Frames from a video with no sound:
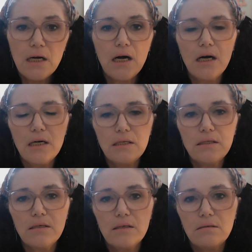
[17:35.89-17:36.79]
Uh,
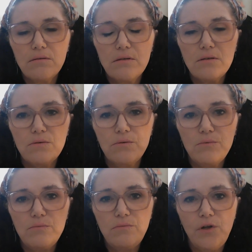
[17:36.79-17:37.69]
to to
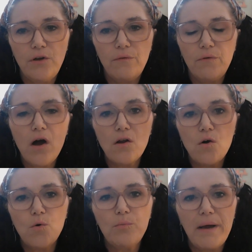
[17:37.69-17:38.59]
you know not
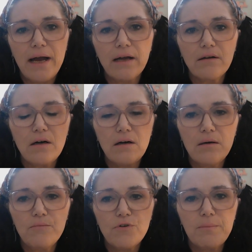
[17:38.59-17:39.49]
hold back
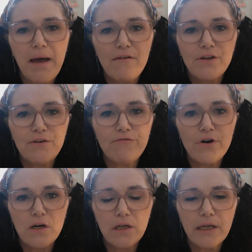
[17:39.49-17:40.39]
um, from having
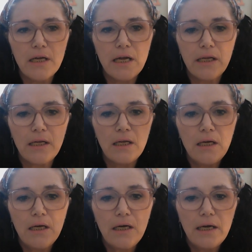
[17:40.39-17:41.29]
fun and
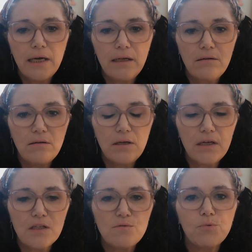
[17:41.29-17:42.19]
and
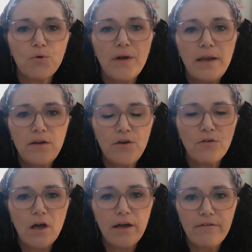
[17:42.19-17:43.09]
exploring in your
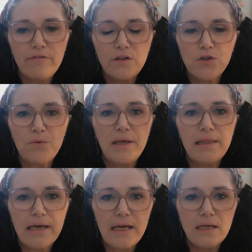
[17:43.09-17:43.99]
life and doing
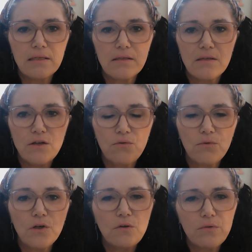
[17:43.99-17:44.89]
things, you know,
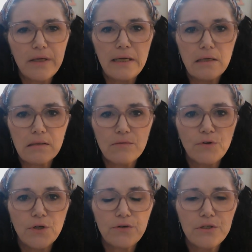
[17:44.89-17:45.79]
little things
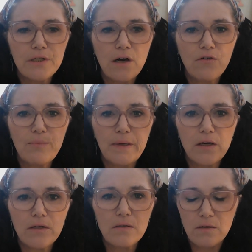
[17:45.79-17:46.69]
for yourself
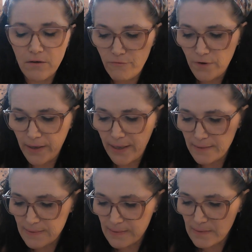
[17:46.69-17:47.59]
because of
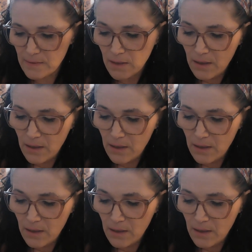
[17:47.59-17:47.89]
finances.